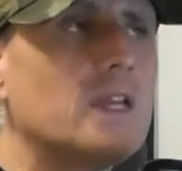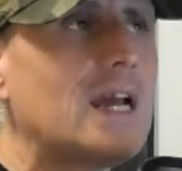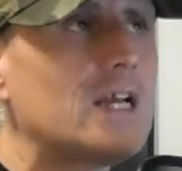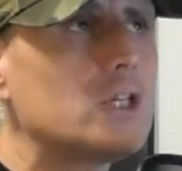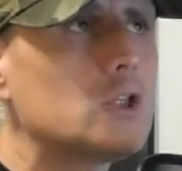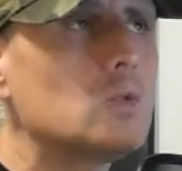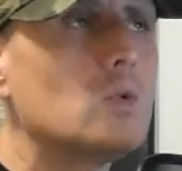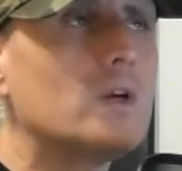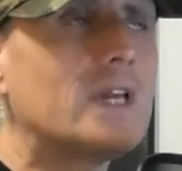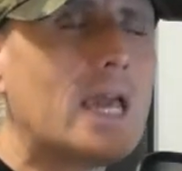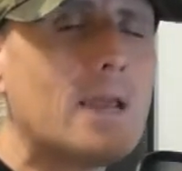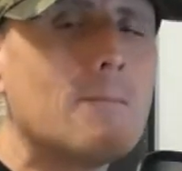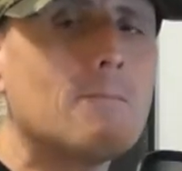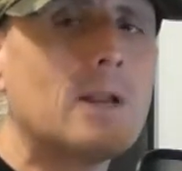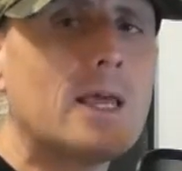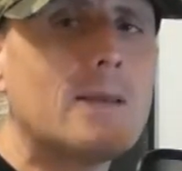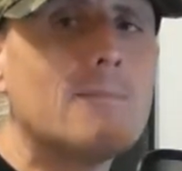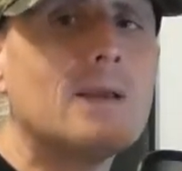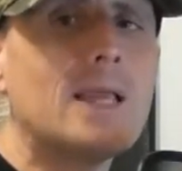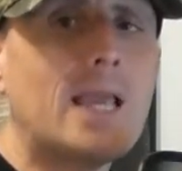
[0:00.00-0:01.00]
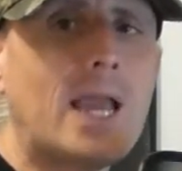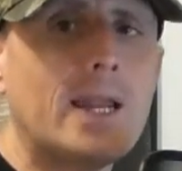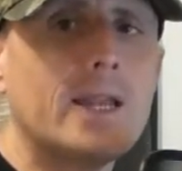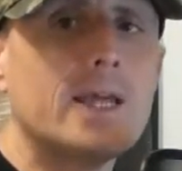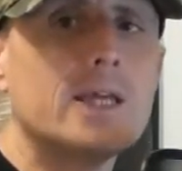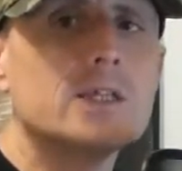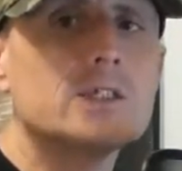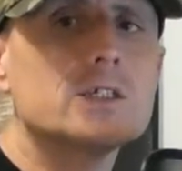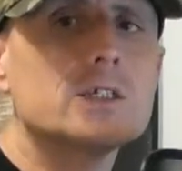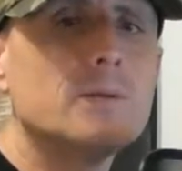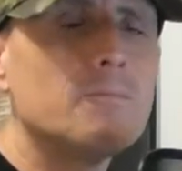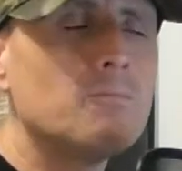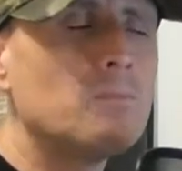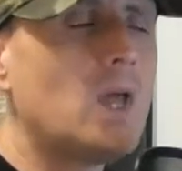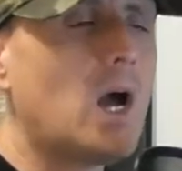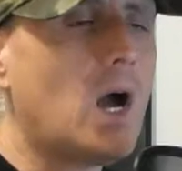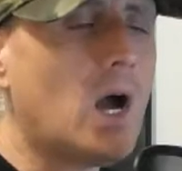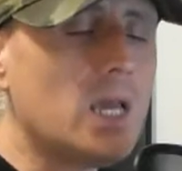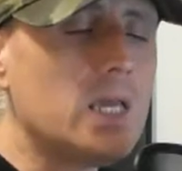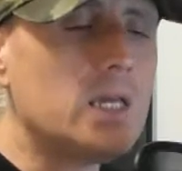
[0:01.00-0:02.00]
the, the actual gameplay mechanics,
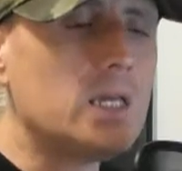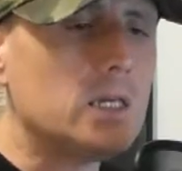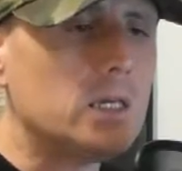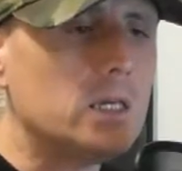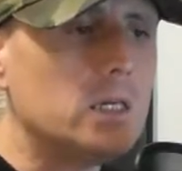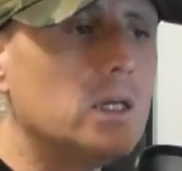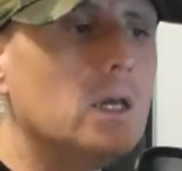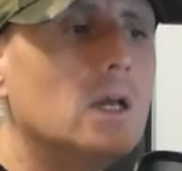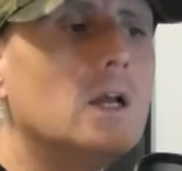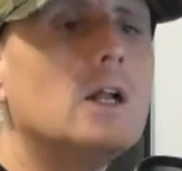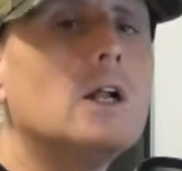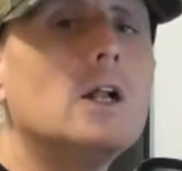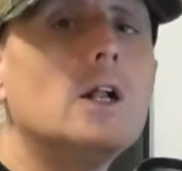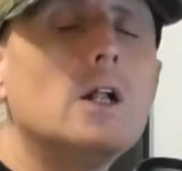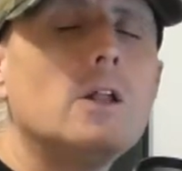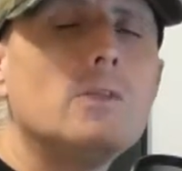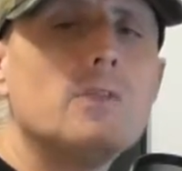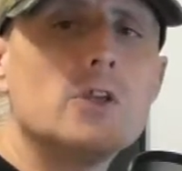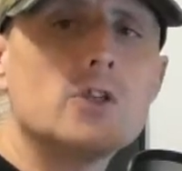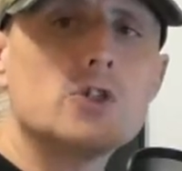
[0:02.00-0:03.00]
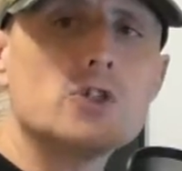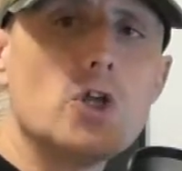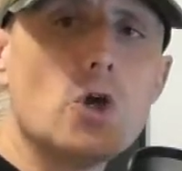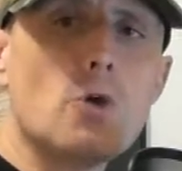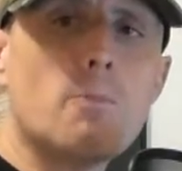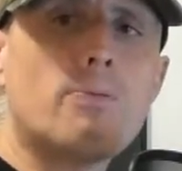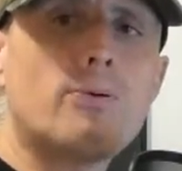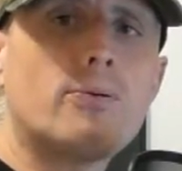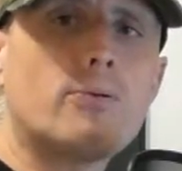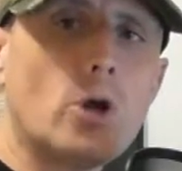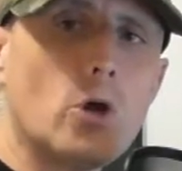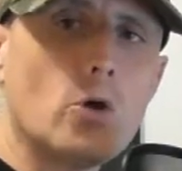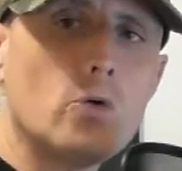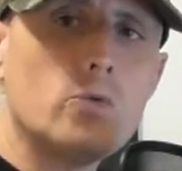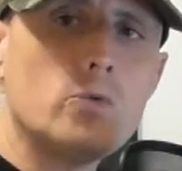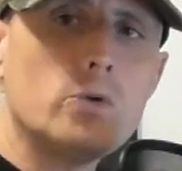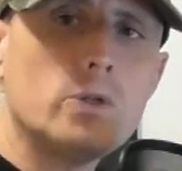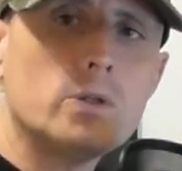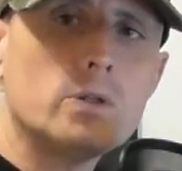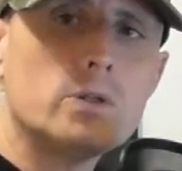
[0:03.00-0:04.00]
i.e., there's no
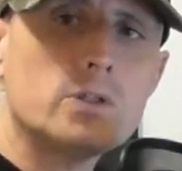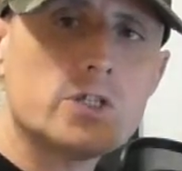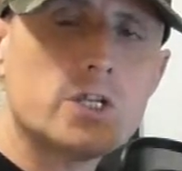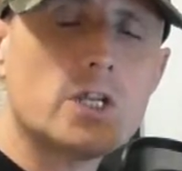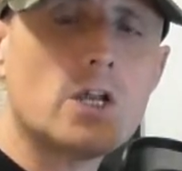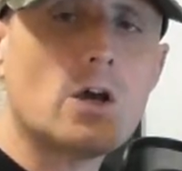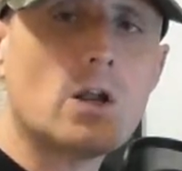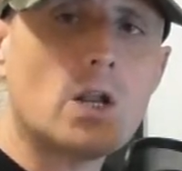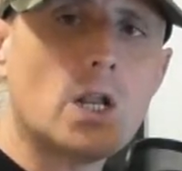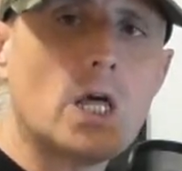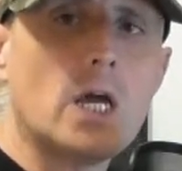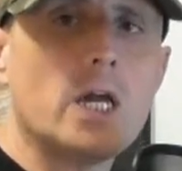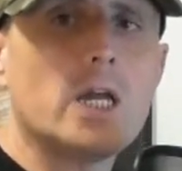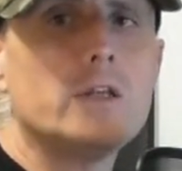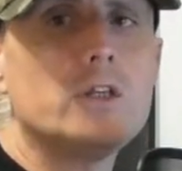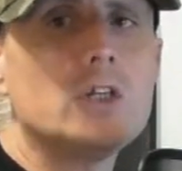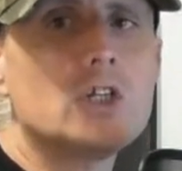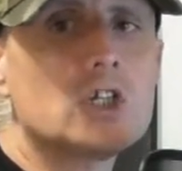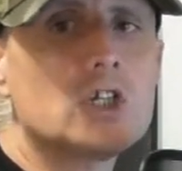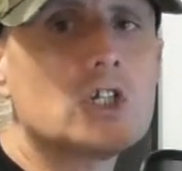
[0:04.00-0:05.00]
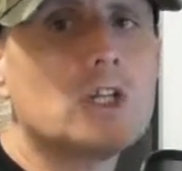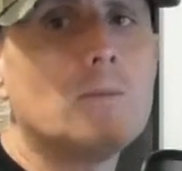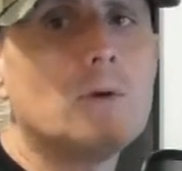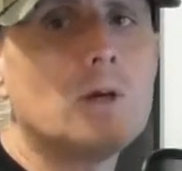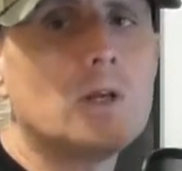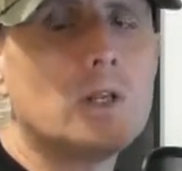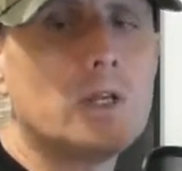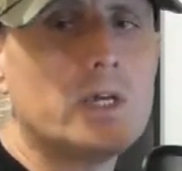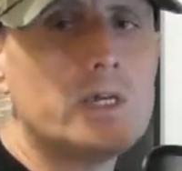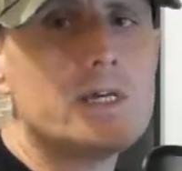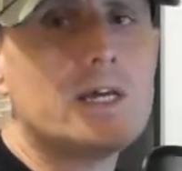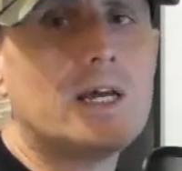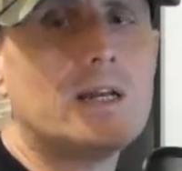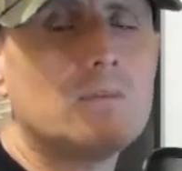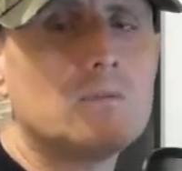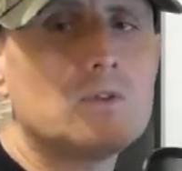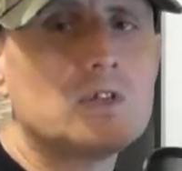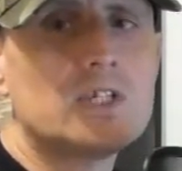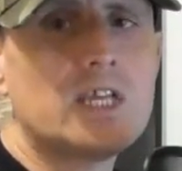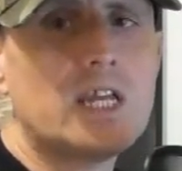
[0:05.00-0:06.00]
prone, so you can't lie on your stomach like you
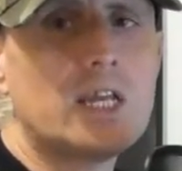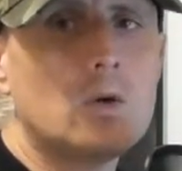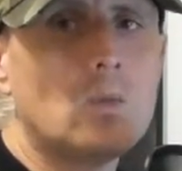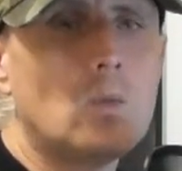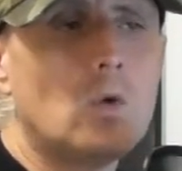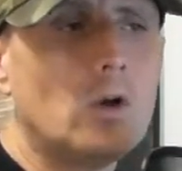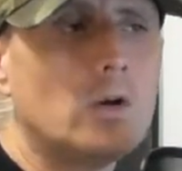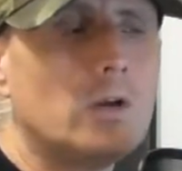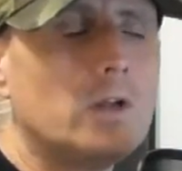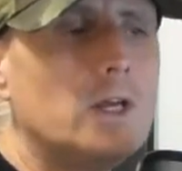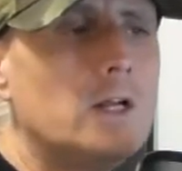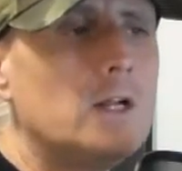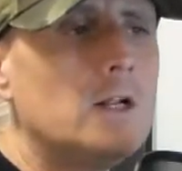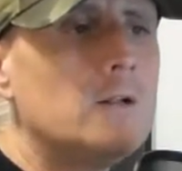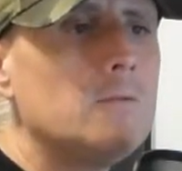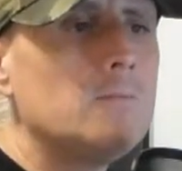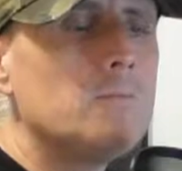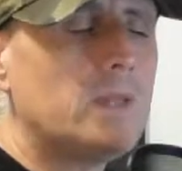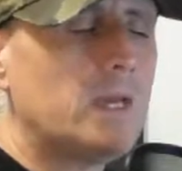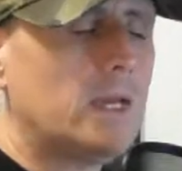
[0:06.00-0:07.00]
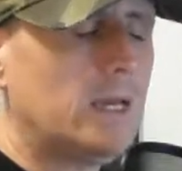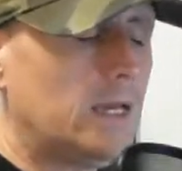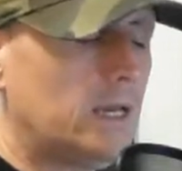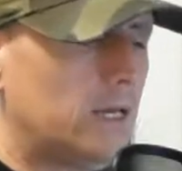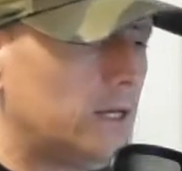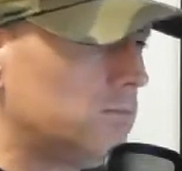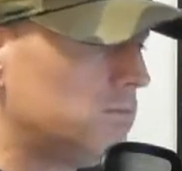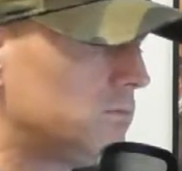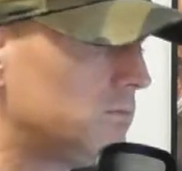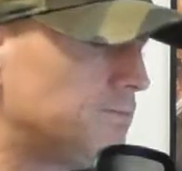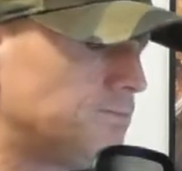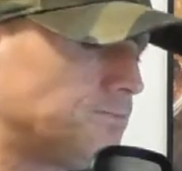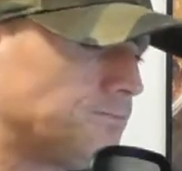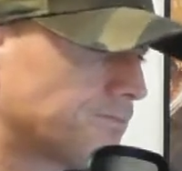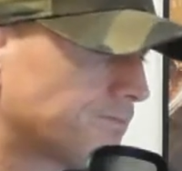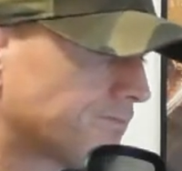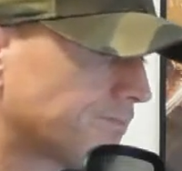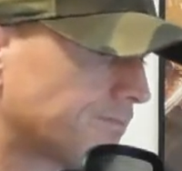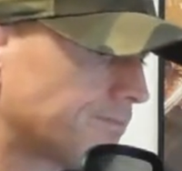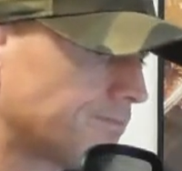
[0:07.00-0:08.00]
can in the second one.
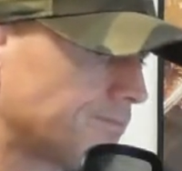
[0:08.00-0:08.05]
Um,